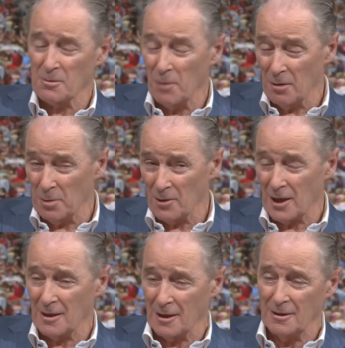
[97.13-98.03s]

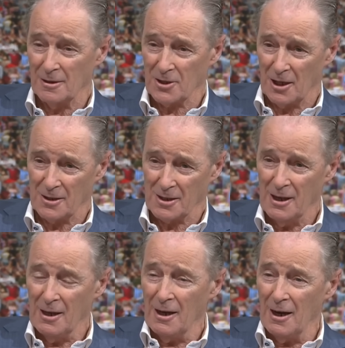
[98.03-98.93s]
Smallbone had that little chance
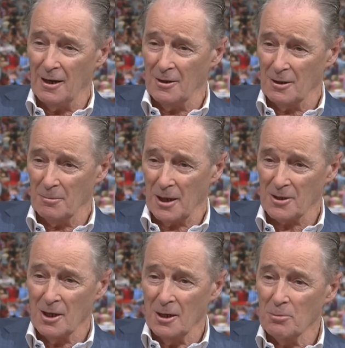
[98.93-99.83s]
early in the
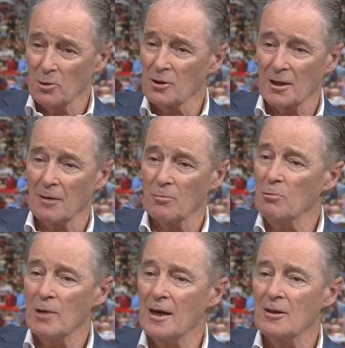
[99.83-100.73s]
match. But other than that,
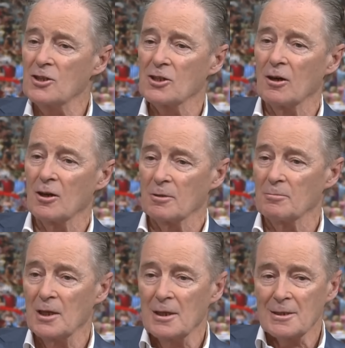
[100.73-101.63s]
we rarely saw
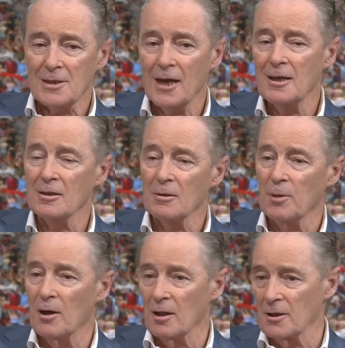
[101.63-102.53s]
them taking the
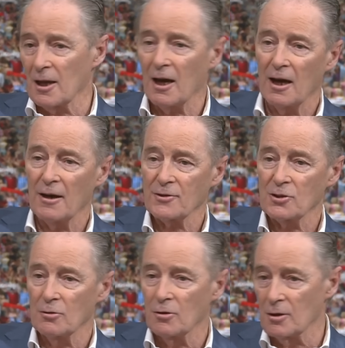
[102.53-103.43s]
ball on the
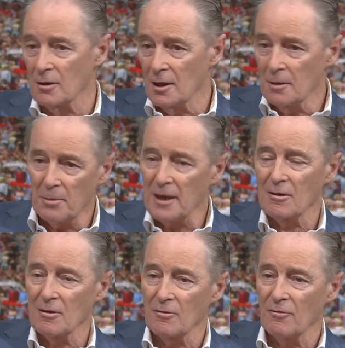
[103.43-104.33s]
half-turn,
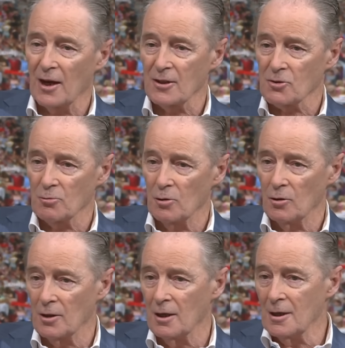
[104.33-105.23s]
making an advance
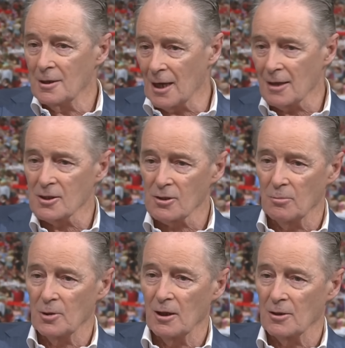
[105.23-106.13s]
run, getting
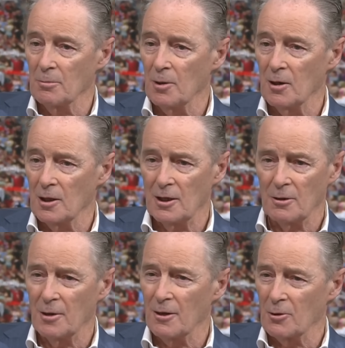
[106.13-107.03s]
someone on the ball
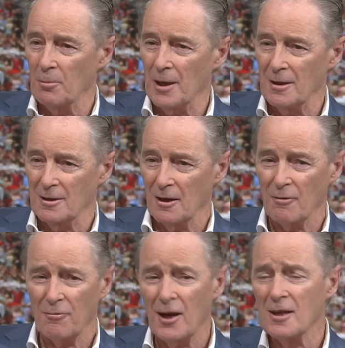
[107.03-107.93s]
in around the penalty
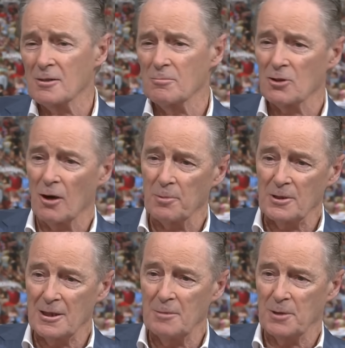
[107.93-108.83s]
area. Ferguson was
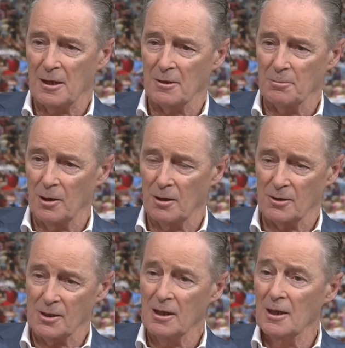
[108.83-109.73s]
dropping deep to get the ball
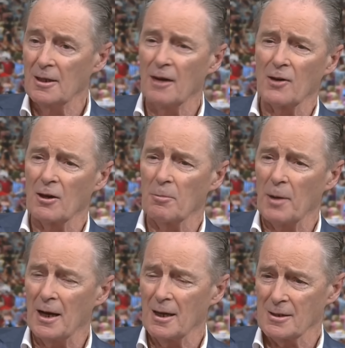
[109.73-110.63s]
because he never got a
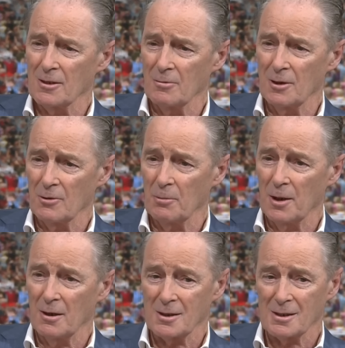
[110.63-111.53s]
pass in around the
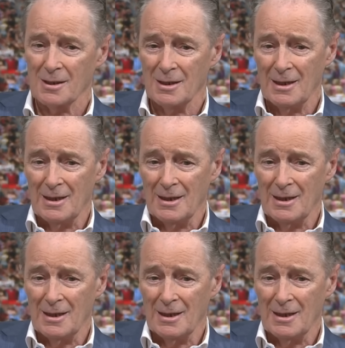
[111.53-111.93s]
box.